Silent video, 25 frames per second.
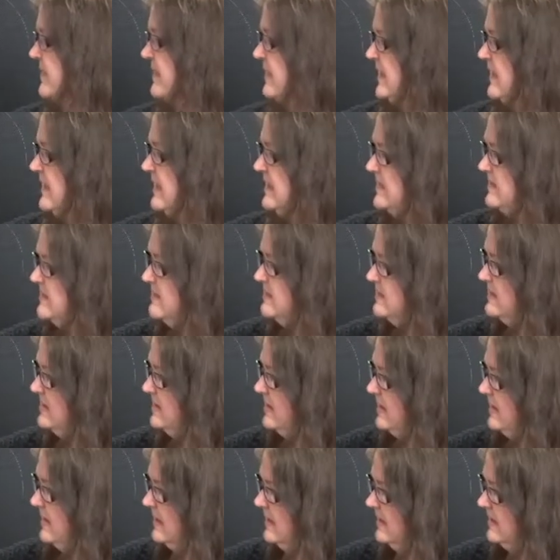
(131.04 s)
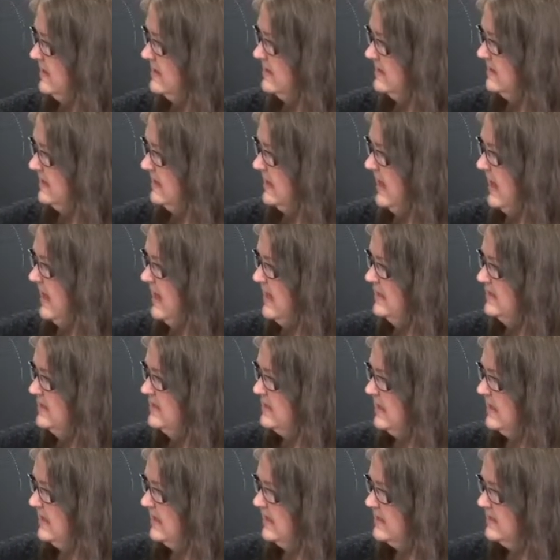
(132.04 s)
It's light
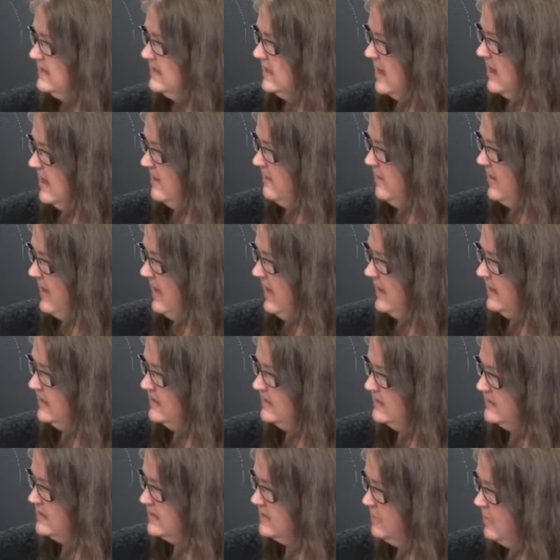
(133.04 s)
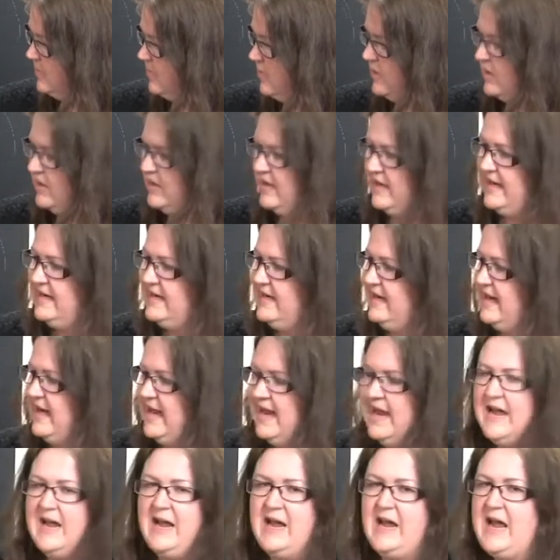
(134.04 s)
and compact and small, and
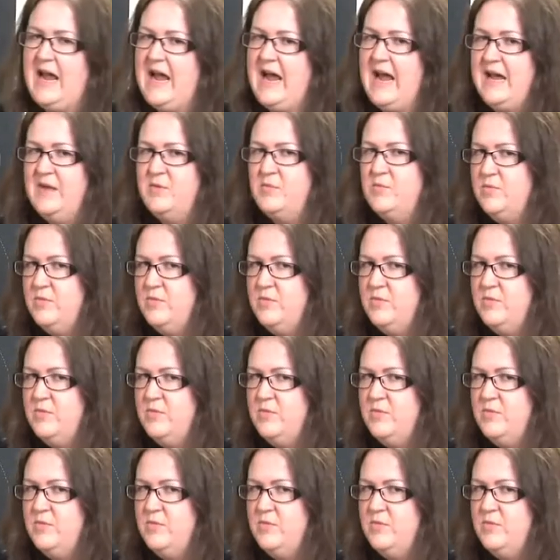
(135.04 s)
I